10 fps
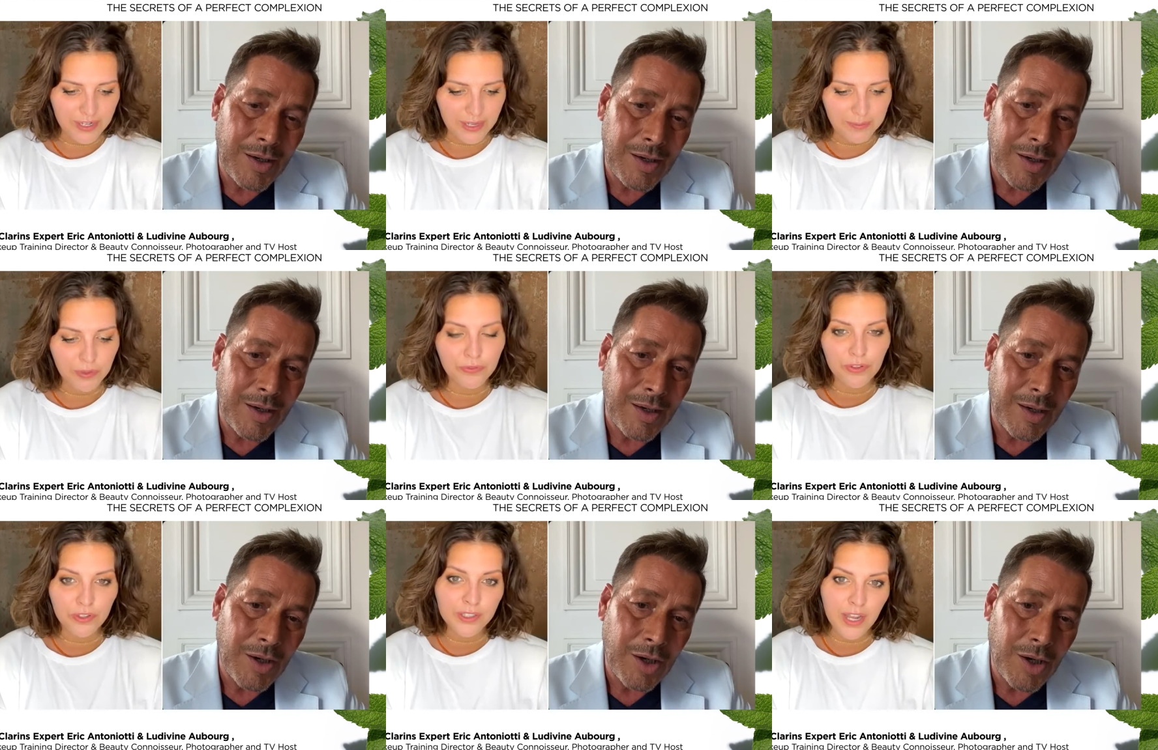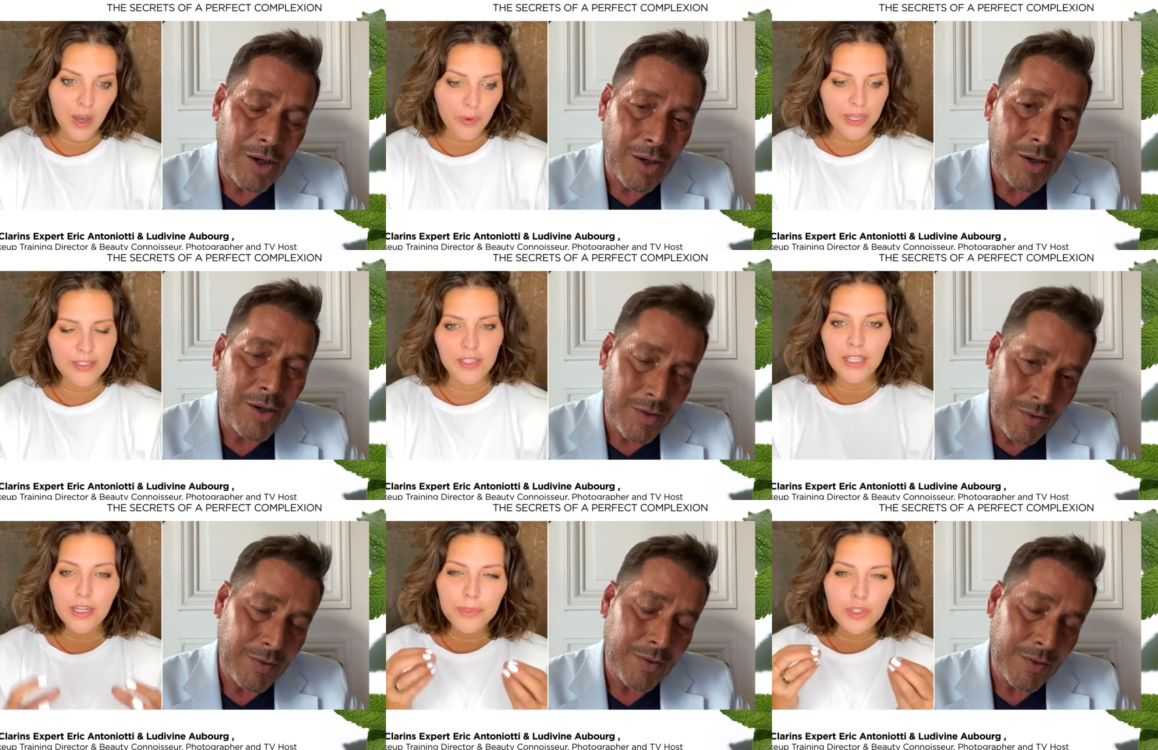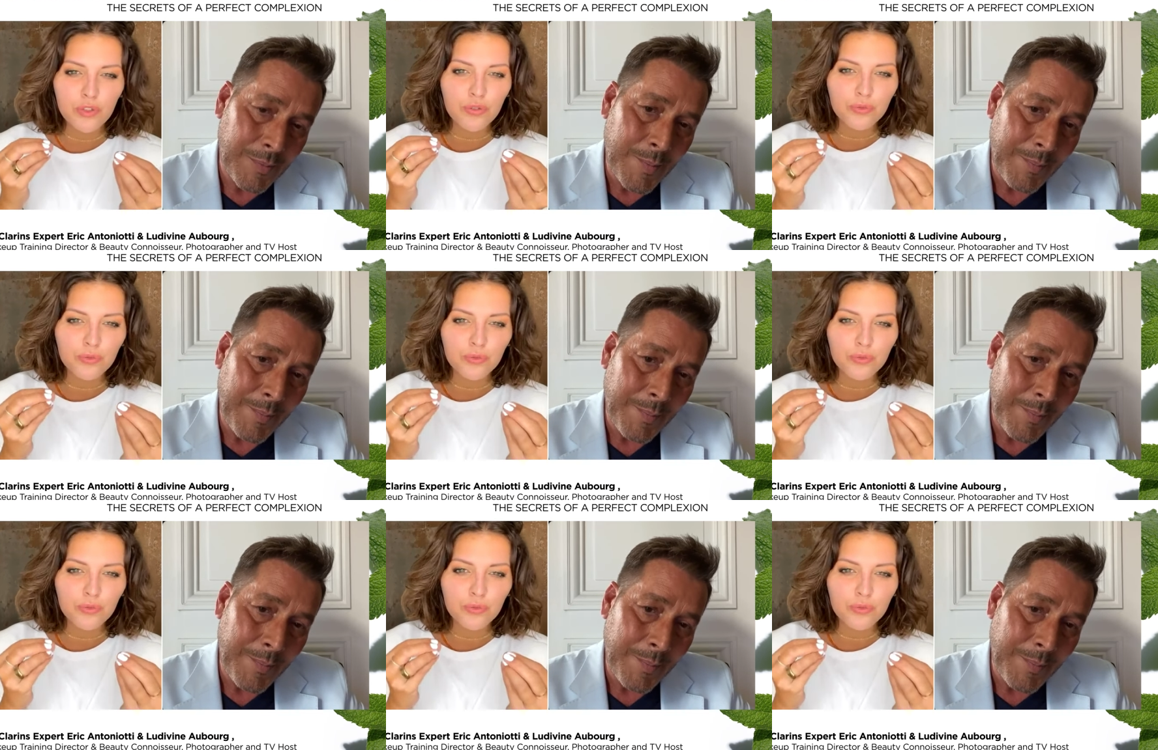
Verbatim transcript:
Speaker 1: day, but for now it's a little bit too